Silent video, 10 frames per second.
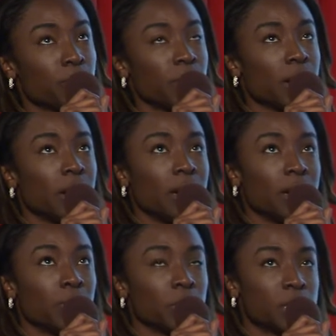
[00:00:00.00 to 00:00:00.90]

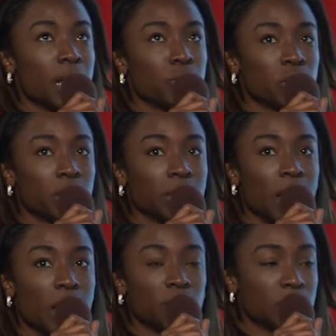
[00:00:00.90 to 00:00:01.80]
a
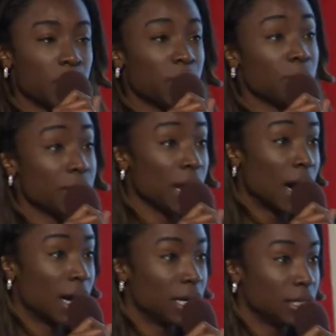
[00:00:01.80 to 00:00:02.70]
perception of something
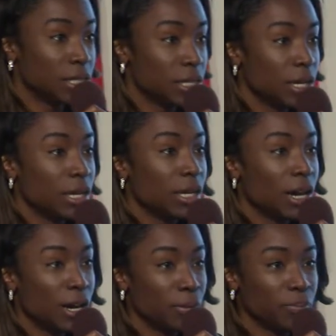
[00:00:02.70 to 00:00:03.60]
beyond
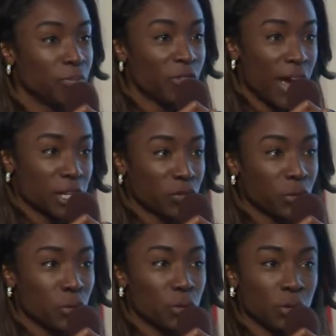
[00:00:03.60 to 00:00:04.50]
fast
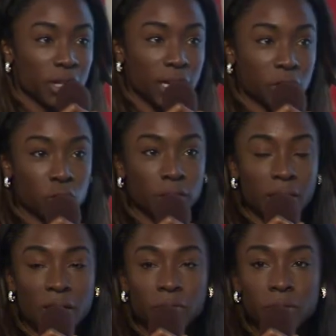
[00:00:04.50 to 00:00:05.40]
food or the entry
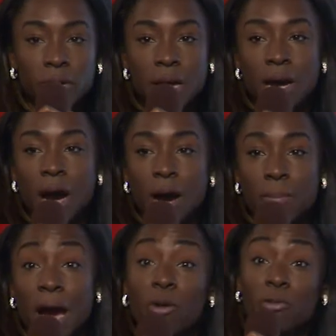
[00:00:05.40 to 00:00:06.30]
level.
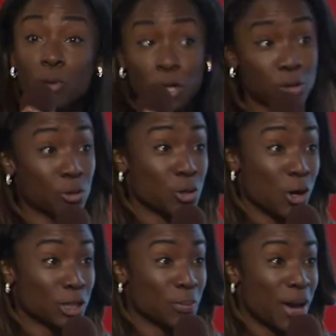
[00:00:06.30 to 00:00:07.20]
However, we also
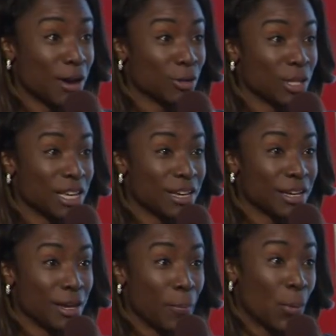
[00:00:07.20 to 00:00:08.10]
talked about
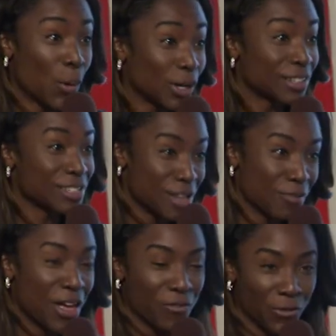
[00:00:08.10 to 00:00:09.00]
the importance
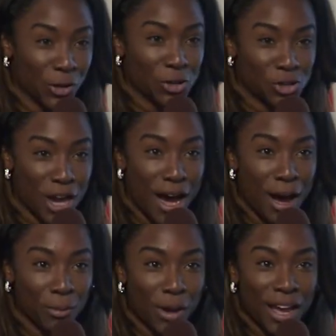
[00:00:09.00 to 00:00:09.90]
of that first
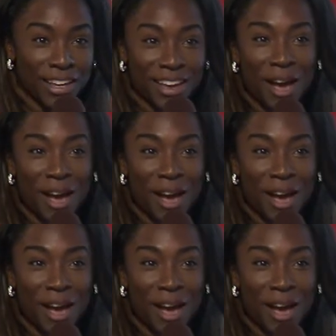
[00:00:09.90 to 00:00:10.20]
job, right?